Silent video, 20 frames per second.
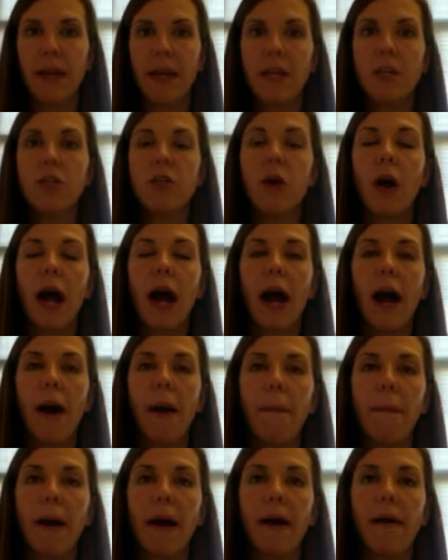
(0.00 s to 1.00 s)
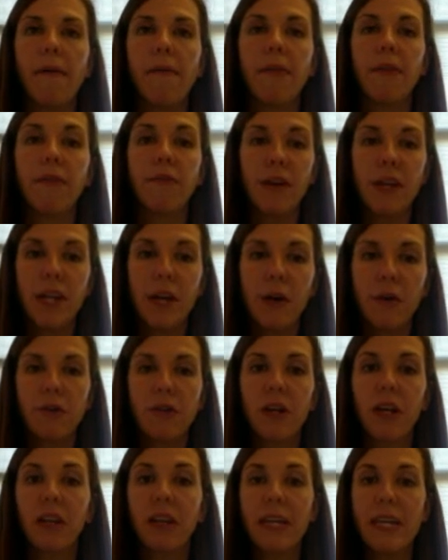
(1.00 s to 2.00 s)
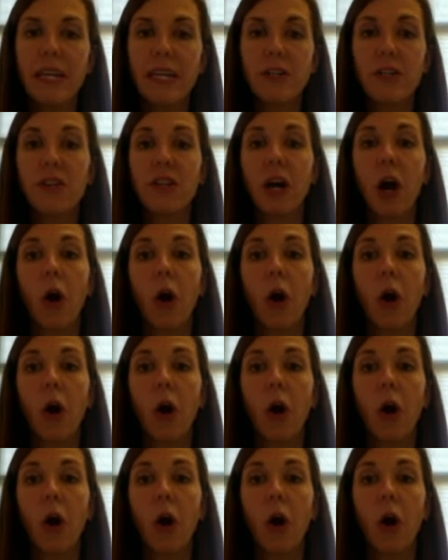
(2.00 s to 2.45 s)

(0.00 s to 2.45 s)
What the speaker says: So the video is going to lead into the